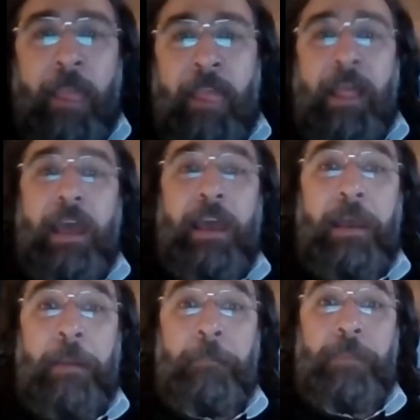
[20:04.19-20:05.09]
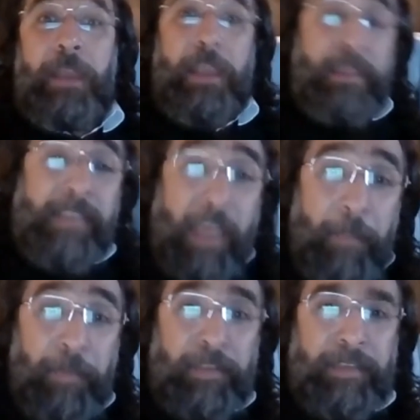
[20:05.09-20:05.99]
In cyber
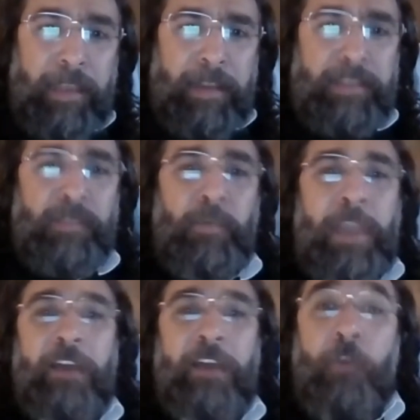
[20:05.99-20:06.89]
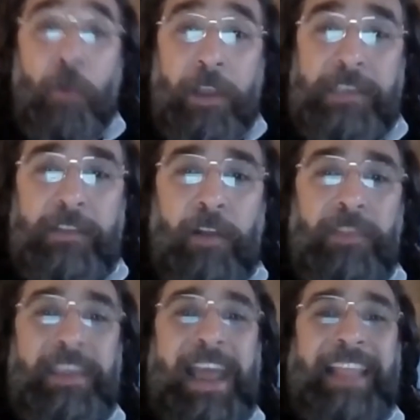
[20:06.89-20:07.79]
deterrence, we are focused on
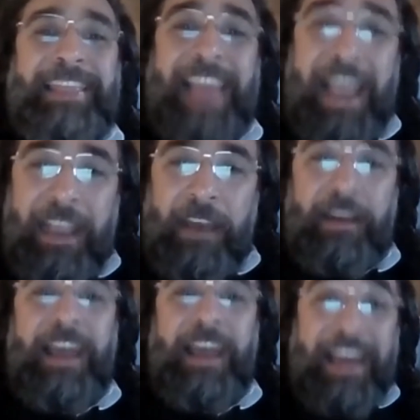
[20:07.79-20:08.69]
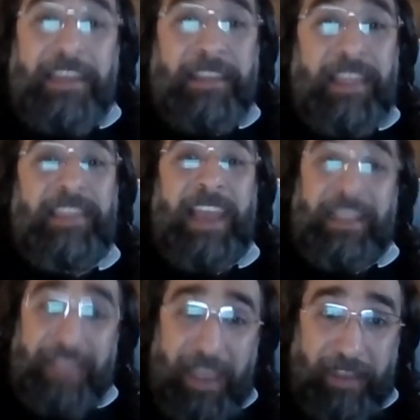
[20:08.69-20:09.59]
the attacker rather than the
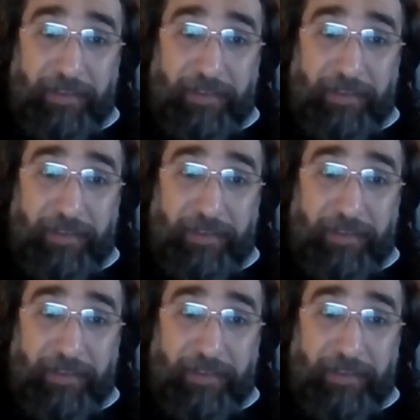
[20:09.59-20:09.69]
attack.